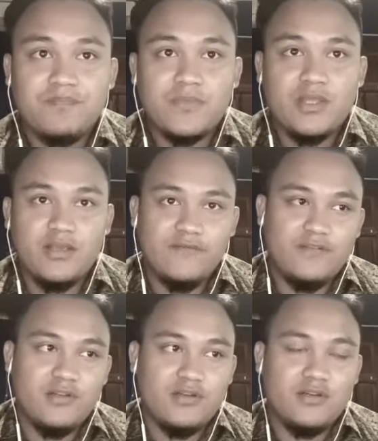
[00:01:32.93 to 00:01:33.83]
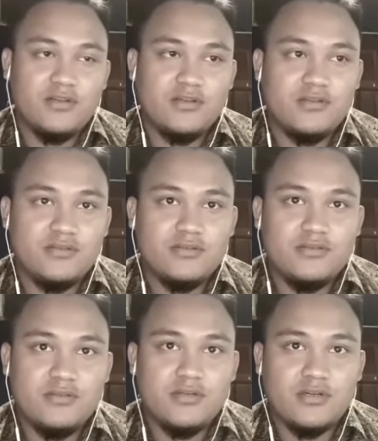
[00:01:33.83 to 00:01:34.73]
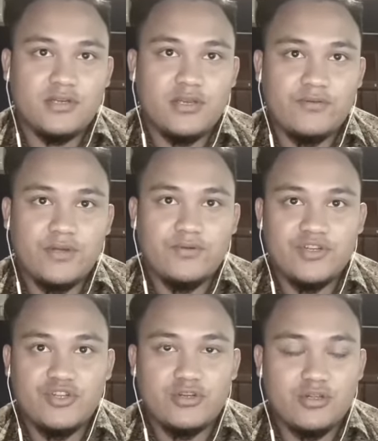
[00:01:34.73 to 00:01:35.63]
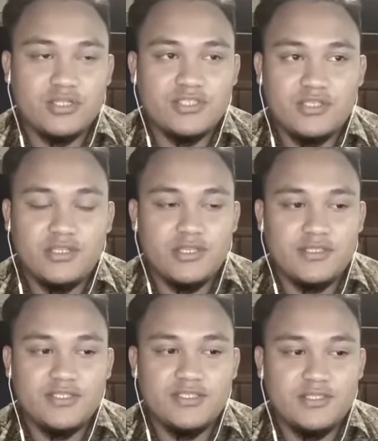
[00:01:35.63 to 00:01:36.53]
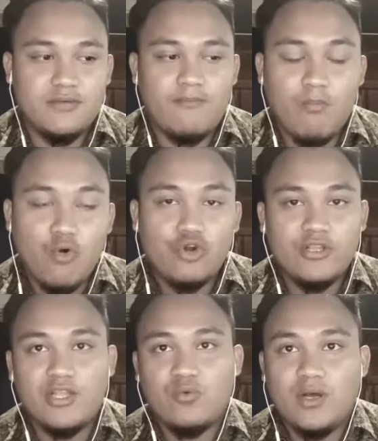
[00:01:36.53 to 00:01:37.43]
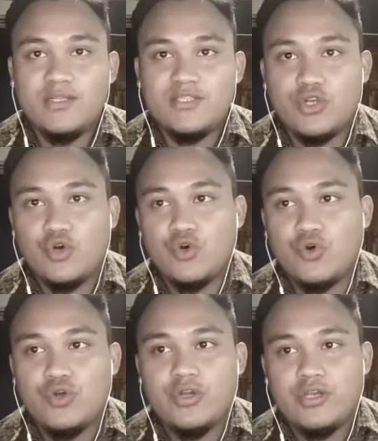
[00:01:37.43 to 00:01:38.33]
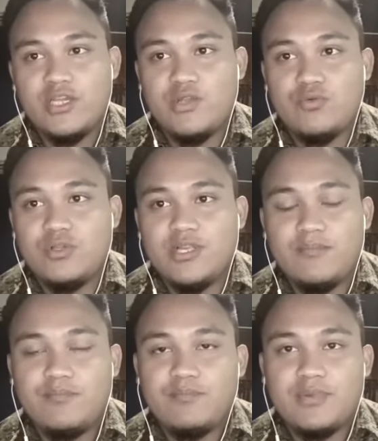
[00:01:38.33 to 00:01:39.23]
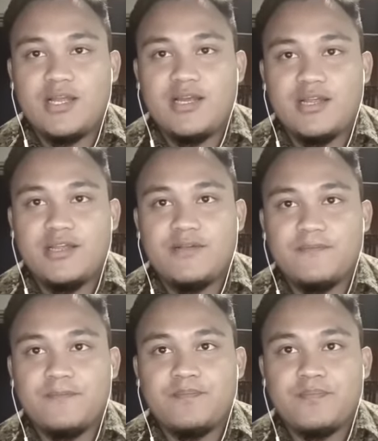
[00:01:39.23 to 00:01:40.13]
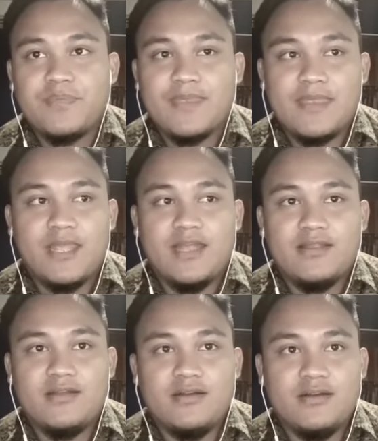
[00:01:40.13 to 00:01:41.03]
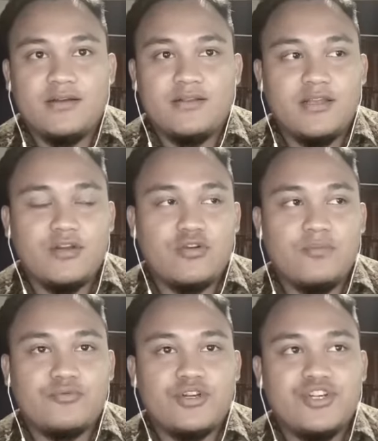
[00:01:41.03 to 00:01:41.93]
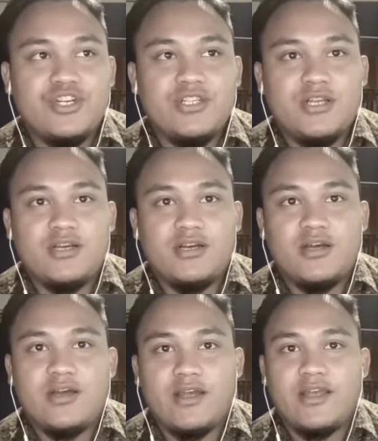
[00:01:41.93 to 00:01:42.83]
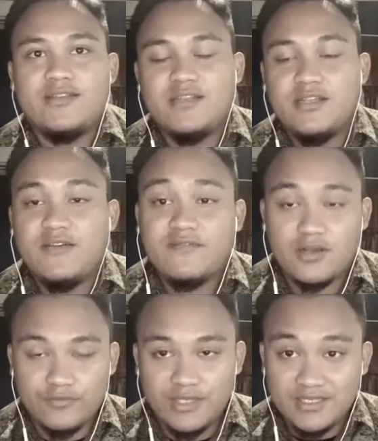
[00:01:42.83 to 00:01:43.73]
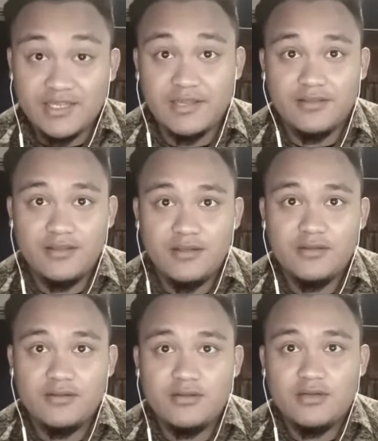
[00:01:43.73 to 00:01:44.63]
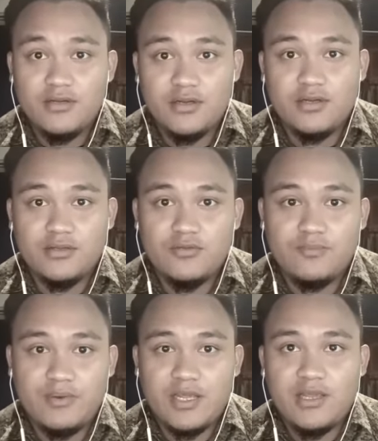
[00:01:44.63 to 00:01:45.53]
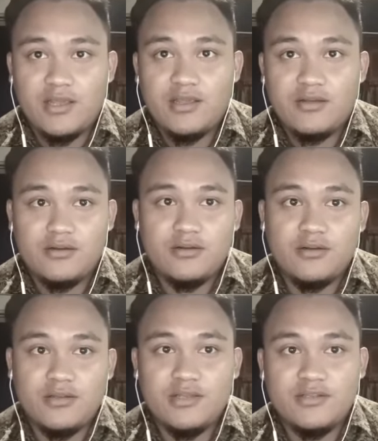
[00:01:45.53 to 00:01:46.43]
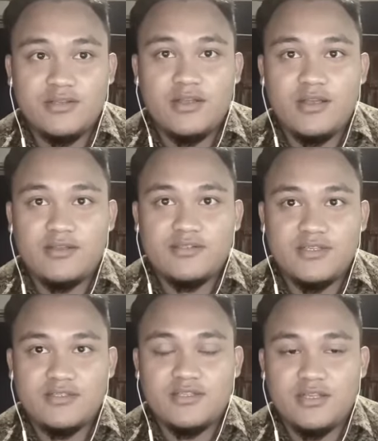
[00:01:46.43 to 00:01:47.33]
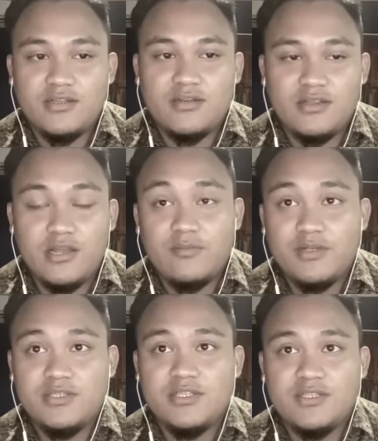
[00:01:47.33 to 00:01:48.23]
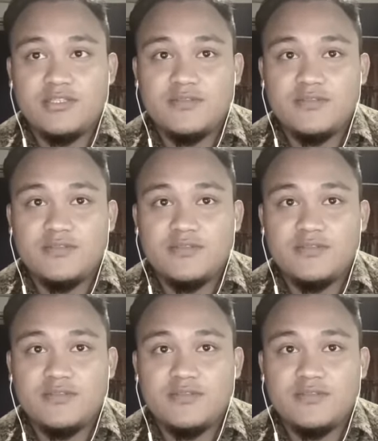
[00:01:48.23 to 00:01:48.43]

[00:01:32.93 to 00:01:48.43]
if the current ratio calculation is more than 1, so it would imply that the corporation has enough current asset to pay its existing liabilities.